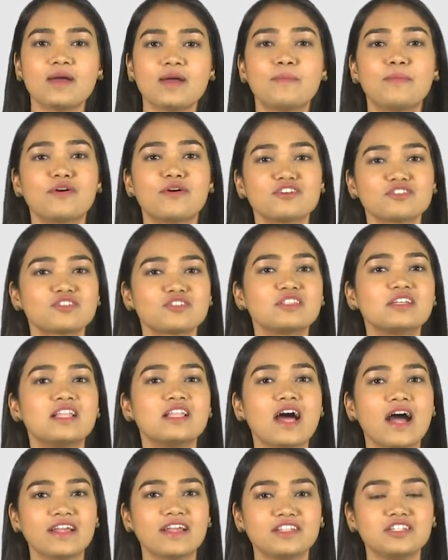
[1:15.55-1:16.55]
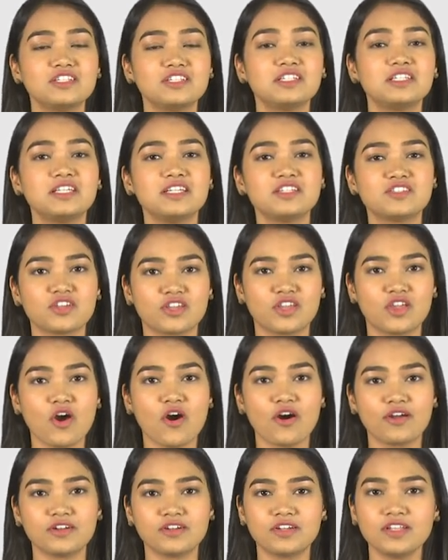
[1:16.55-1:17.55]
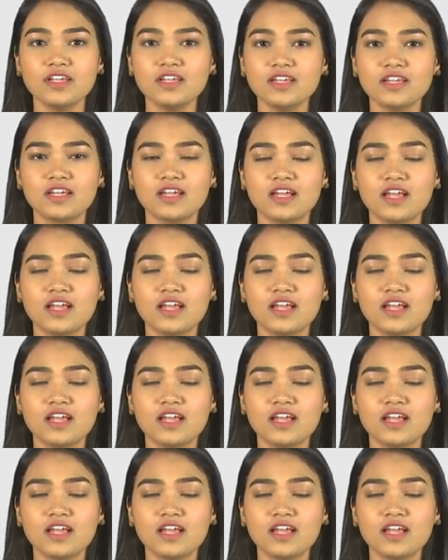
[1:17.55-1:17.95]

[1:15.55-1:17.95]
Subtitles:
personal identity security,